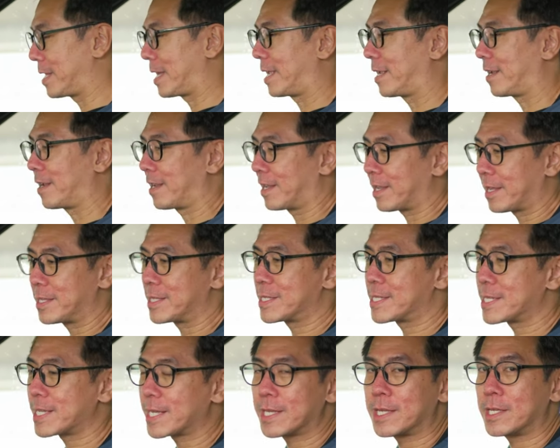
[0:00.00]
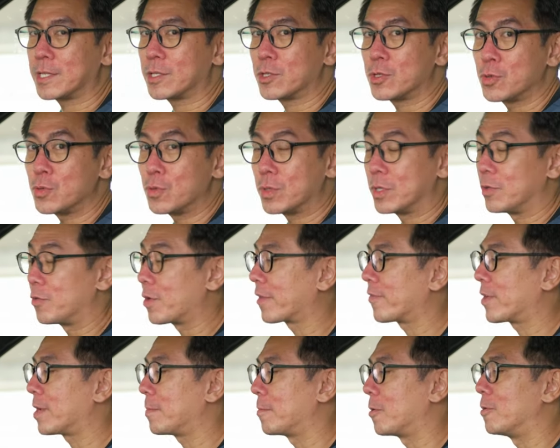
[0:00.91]
I can set it to the
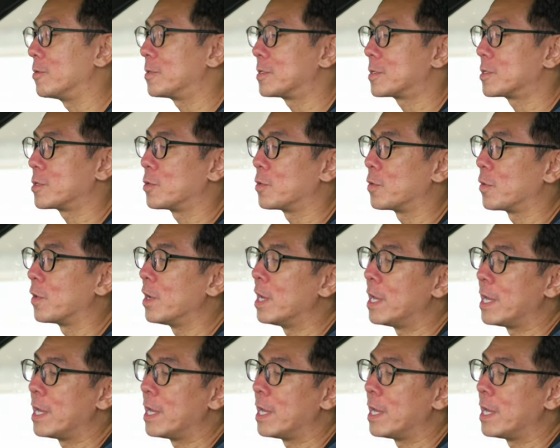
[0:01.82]
driving mode, so